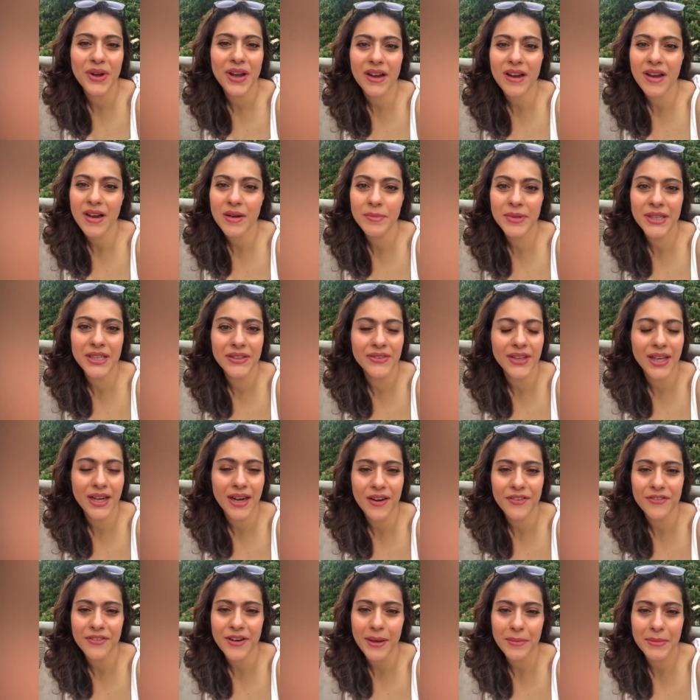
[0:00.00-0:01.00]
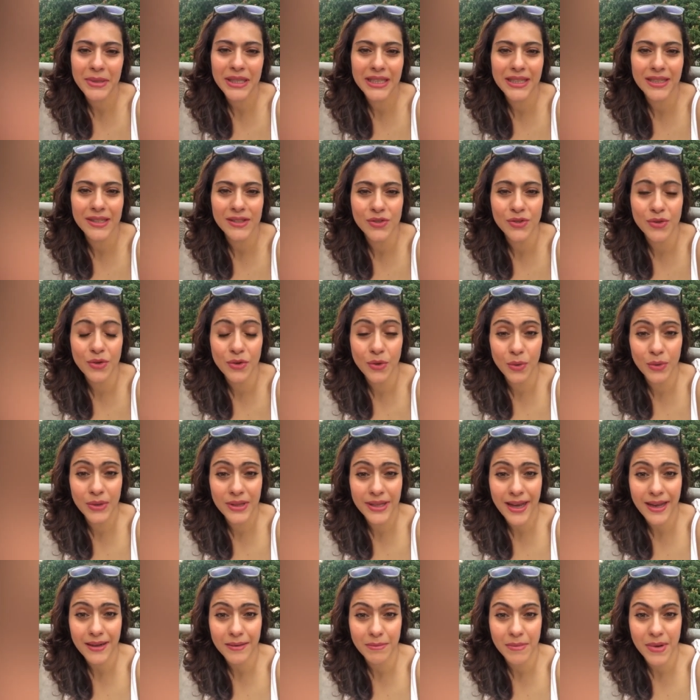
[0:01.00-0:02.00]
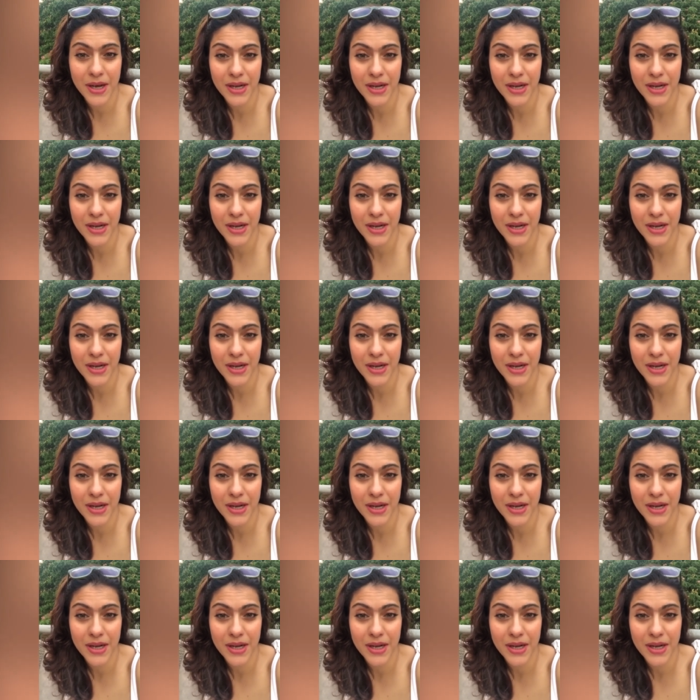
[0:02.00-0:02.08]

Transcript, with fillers: I can't believe that our family has grown that